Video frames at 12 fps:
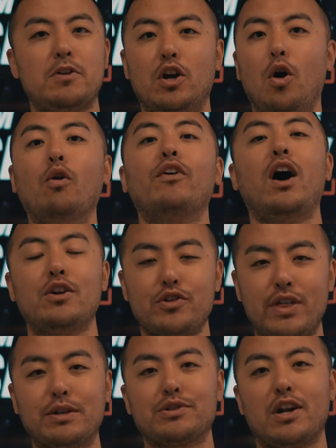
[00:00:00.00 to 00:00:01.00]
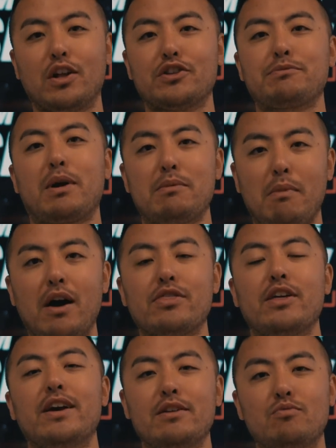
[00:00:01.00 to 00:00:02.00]
over $100,000 per
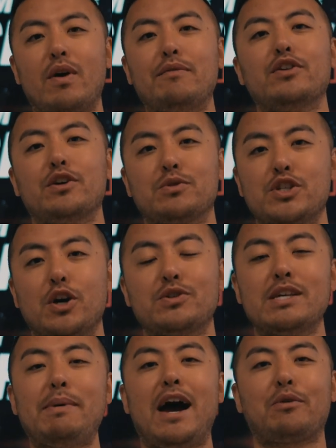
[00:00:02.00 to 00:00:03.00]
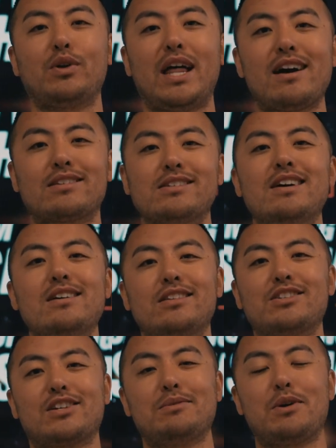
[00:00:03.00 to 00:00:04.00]
month in revenue. So sit back, relax.
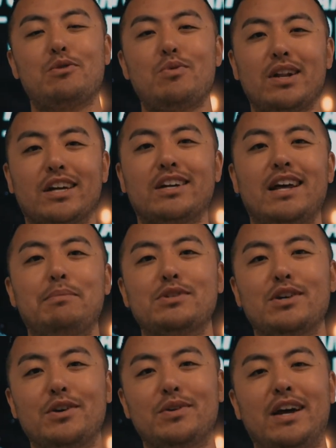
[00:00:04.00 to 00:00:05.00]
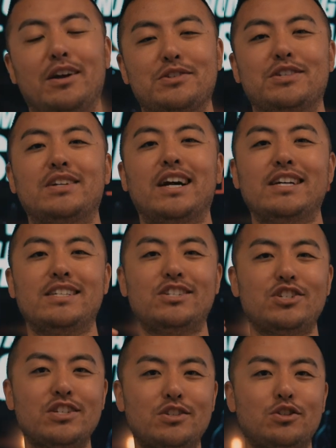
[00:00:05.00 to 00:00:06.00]
This is gonna be a really good episode, and I'll see you guys in
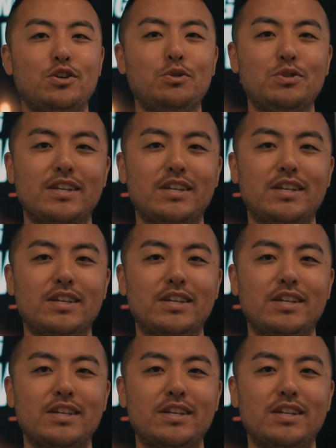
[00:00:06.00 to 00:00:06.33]
just 2